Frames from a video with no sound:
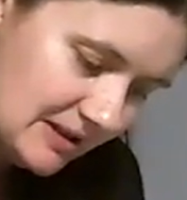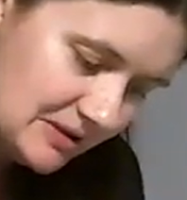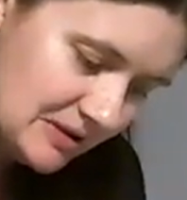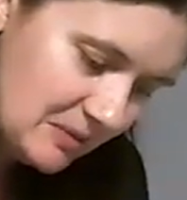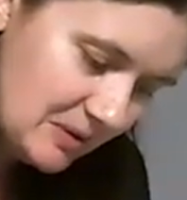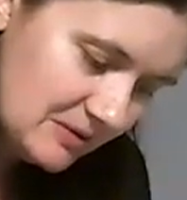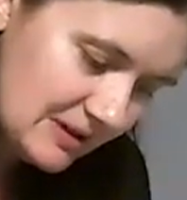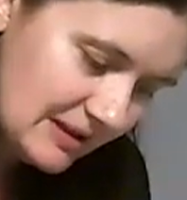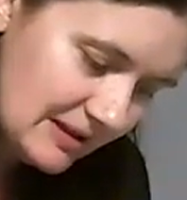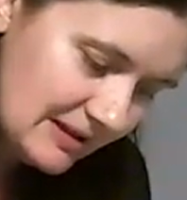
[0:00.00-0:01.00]
So I'm
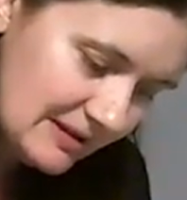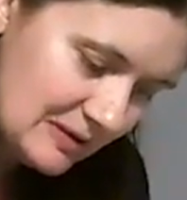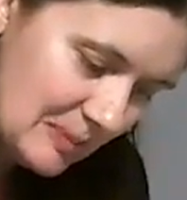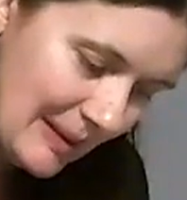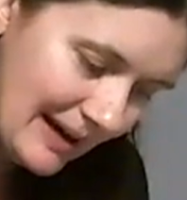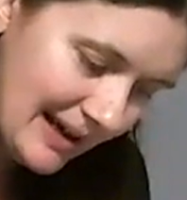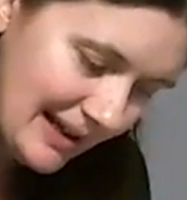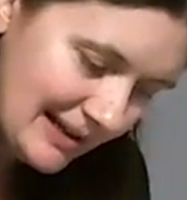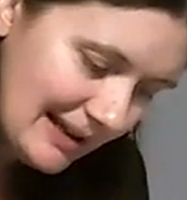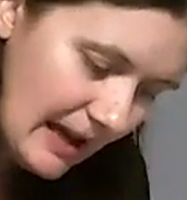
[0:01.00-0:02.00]
using
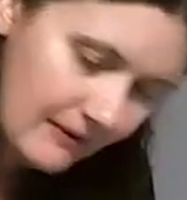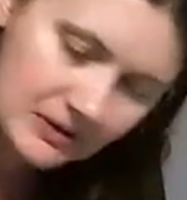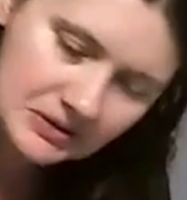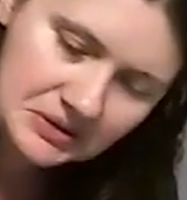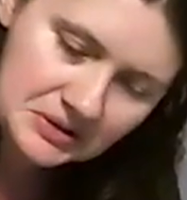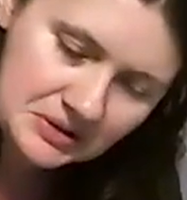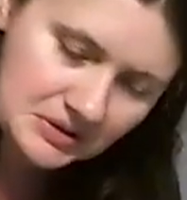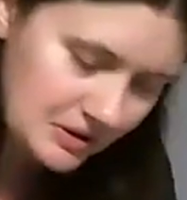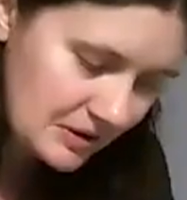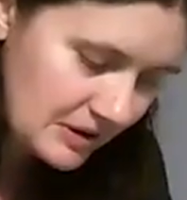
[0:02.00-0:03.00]
spike
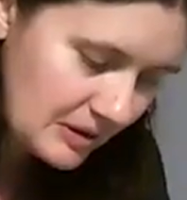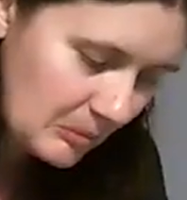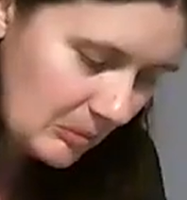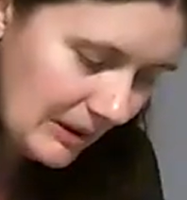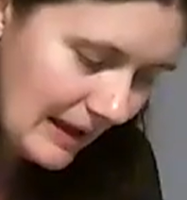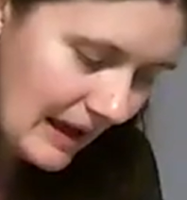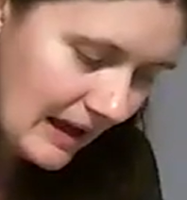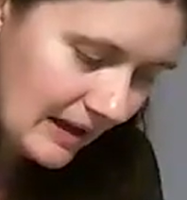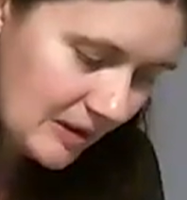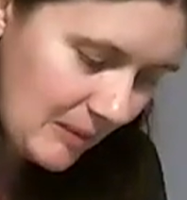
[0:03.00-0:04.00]
lavender,
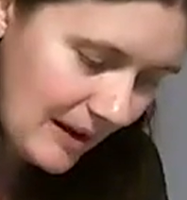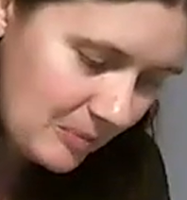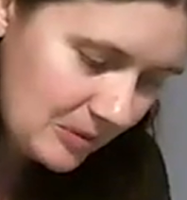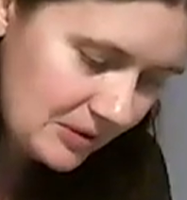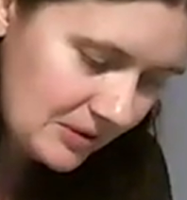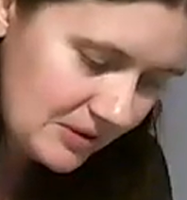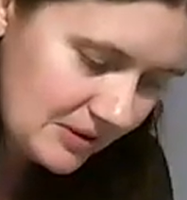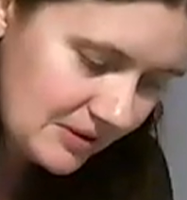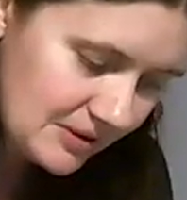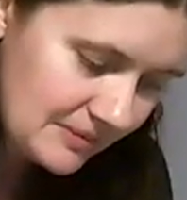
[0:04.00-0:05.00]
black
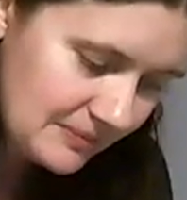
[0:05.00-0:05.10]
pepper,